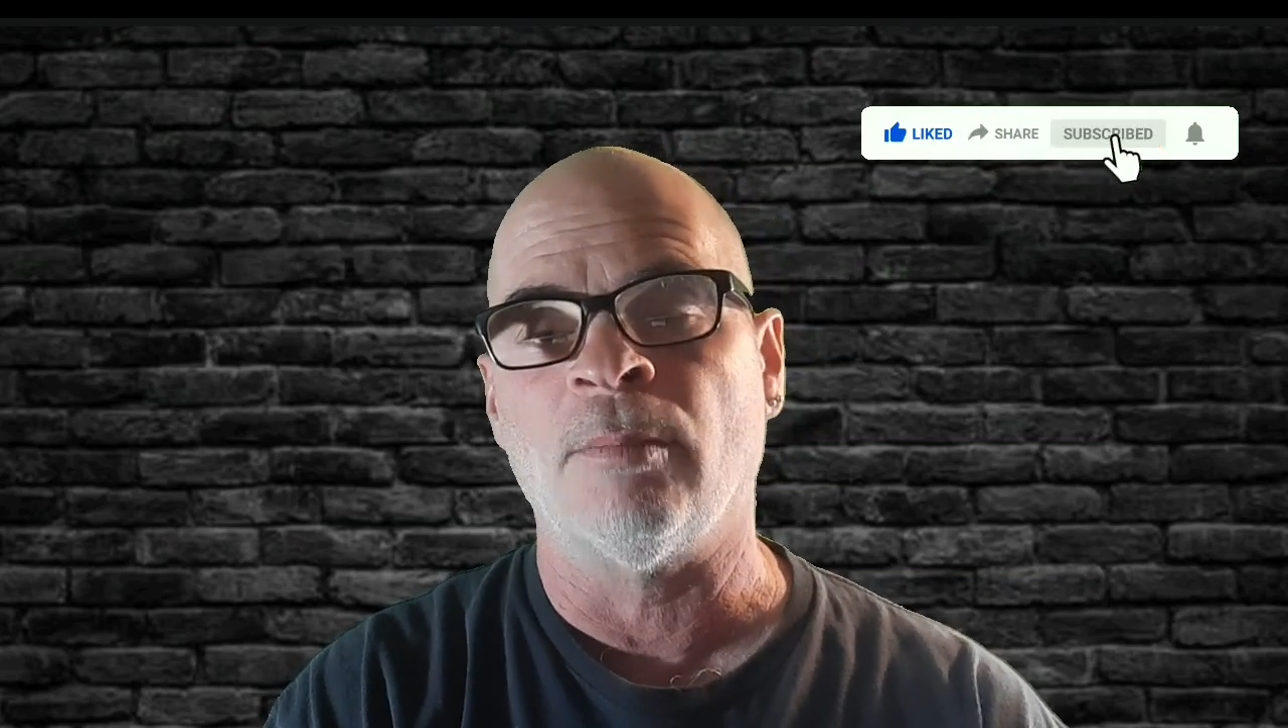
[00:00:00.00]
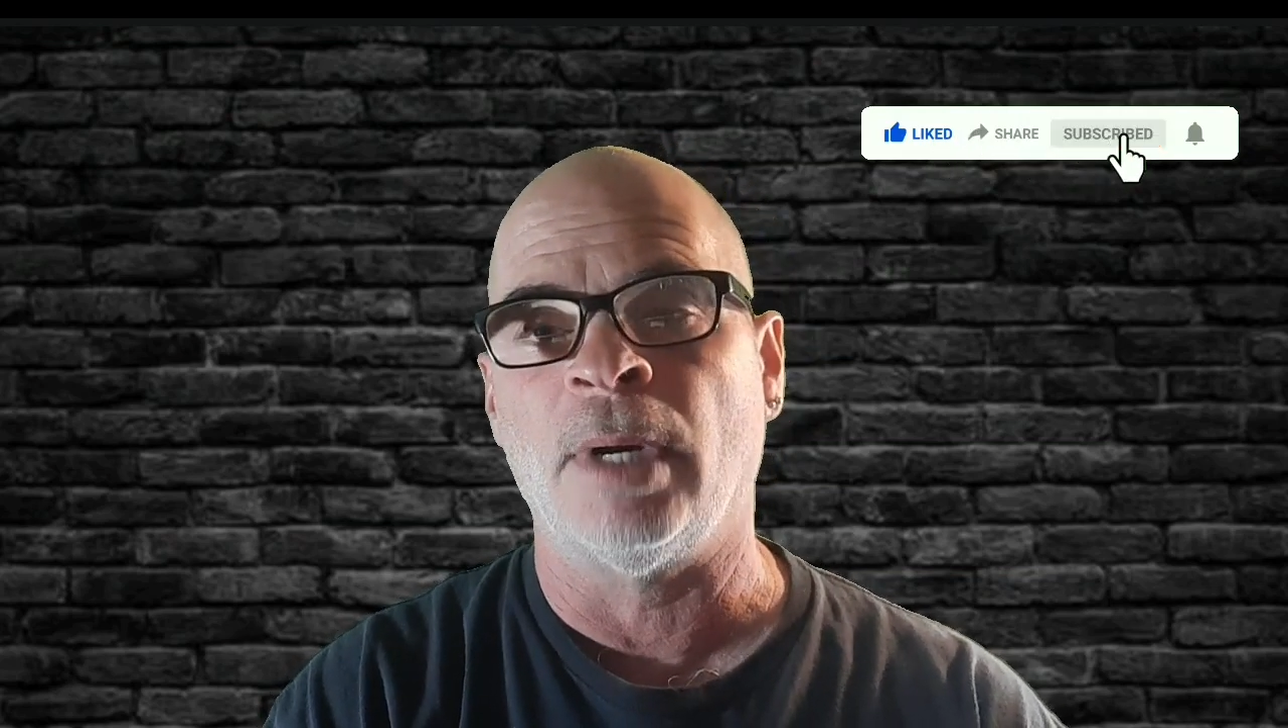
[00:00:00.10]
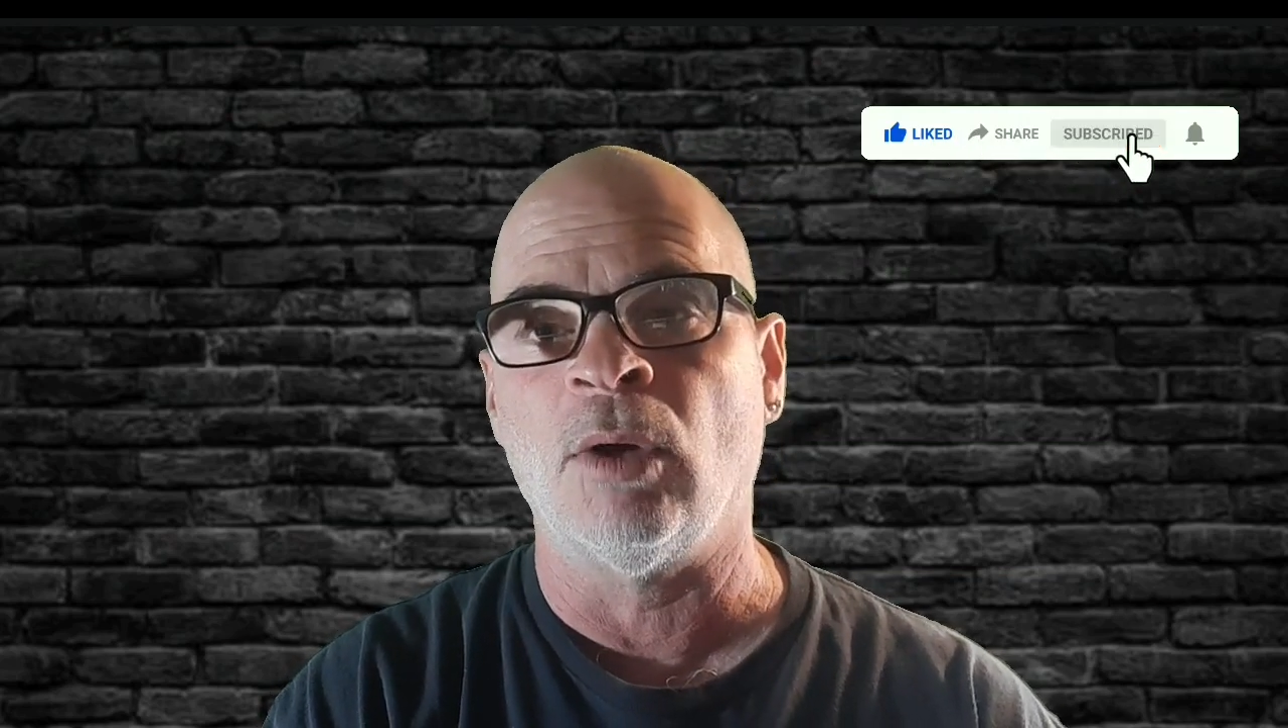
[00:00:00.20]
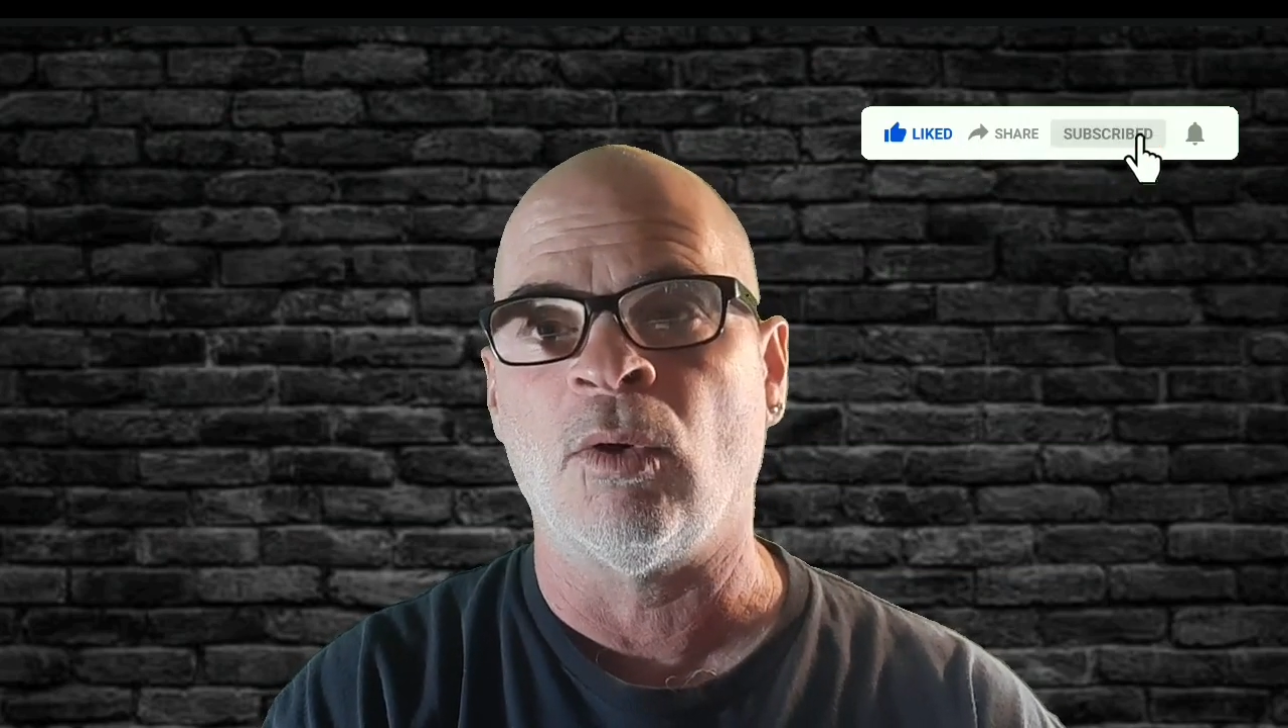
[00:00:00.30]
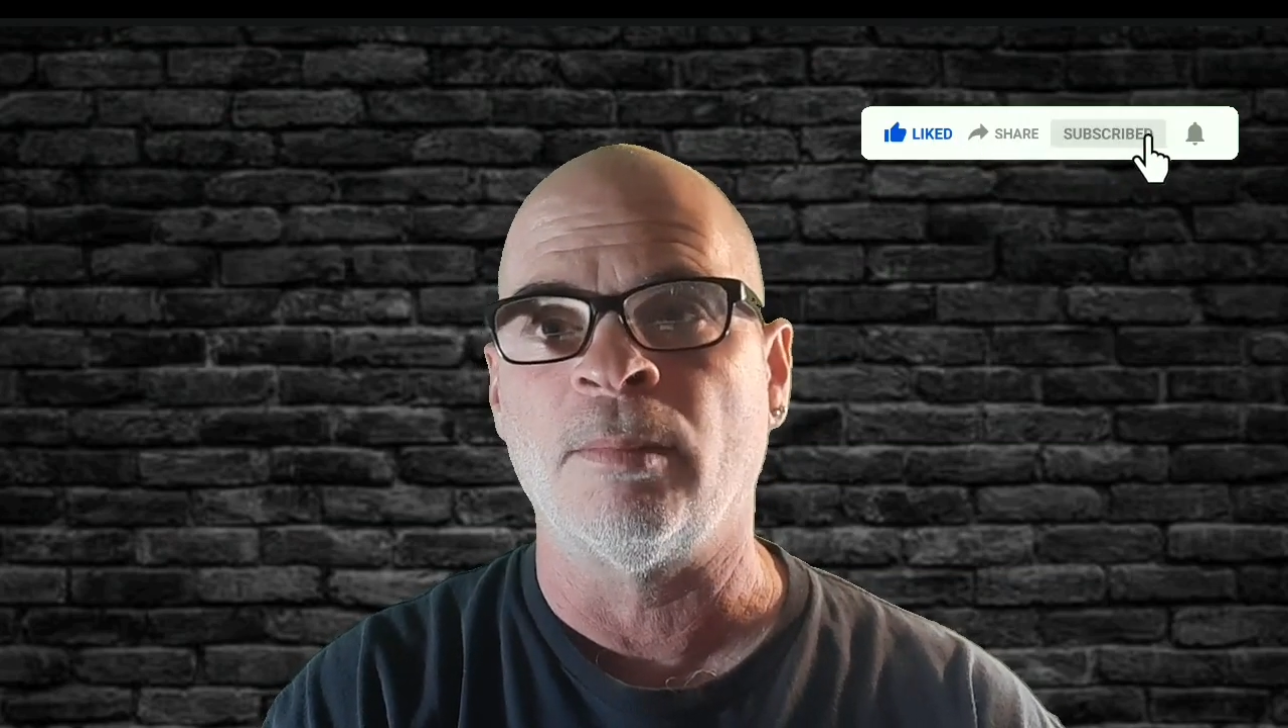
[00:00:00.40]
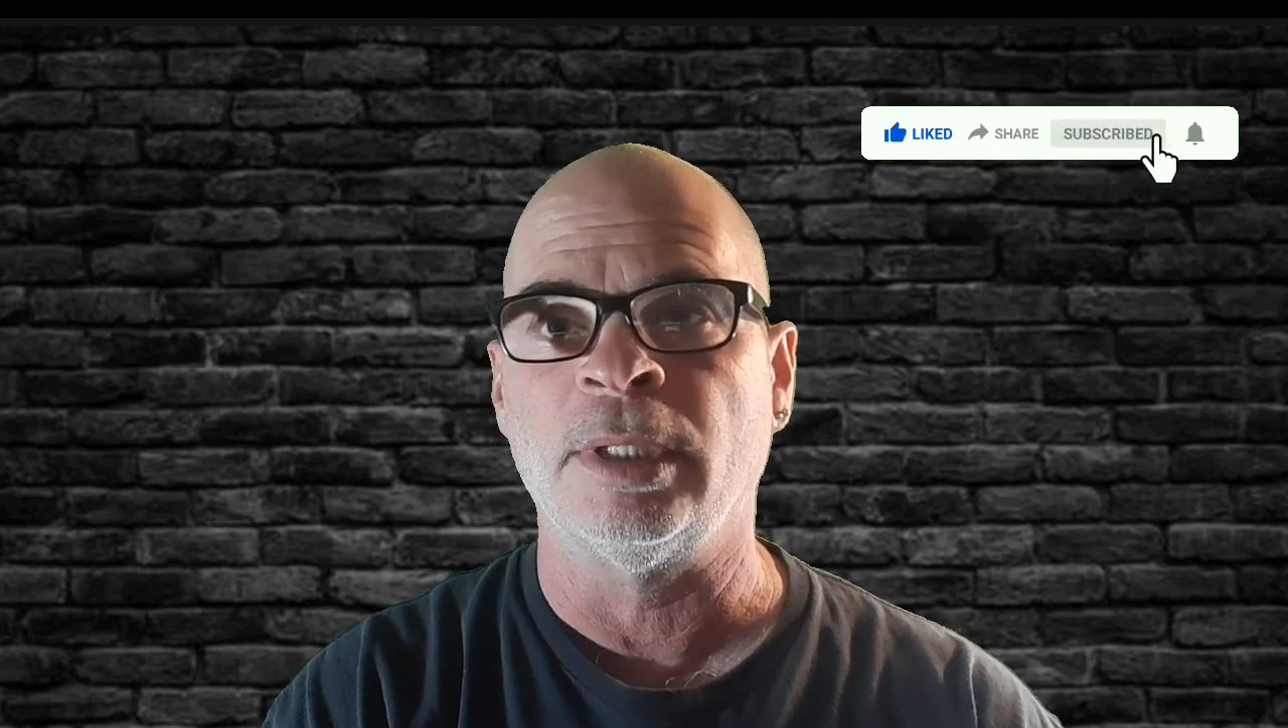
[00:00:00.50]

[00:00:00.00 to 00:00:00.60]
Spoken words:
and by all